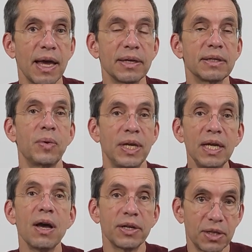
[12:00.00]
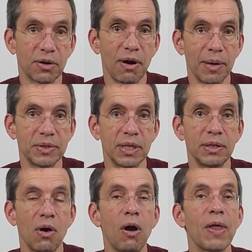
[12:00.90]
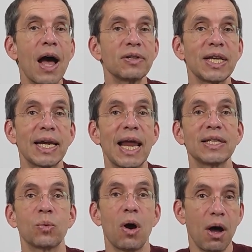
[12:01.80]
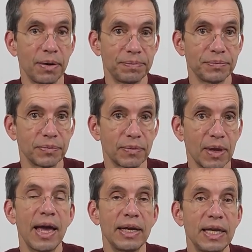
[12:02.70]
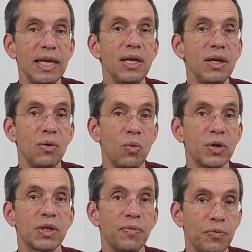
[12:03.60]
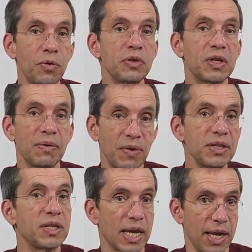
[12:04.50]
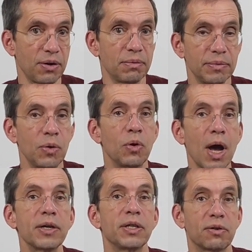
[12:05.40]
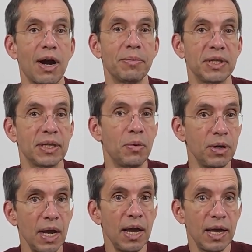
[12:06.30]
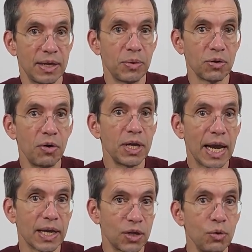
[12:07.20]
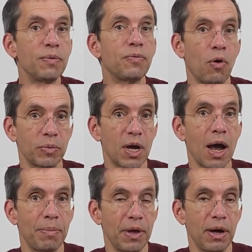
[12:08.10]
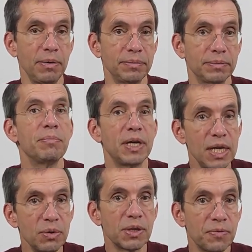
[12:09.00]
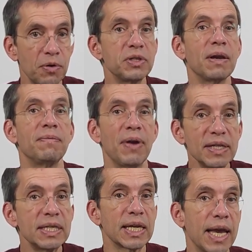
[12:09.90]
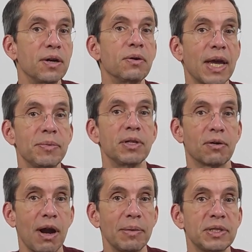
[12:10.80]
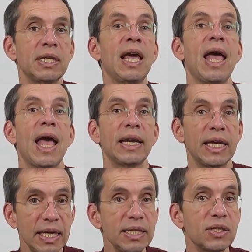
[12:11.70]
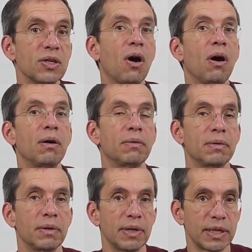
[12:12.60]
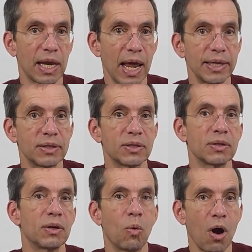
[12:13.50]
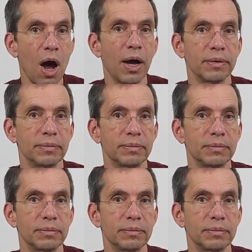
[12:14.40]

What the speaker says: that when he got to the crime scene, all the outside lights were on. And he was the first investigator who got to the crime scene. There was already like a uniformed cop there, but he was the first investigator who came to the crime scene, and he saw that the lights were on,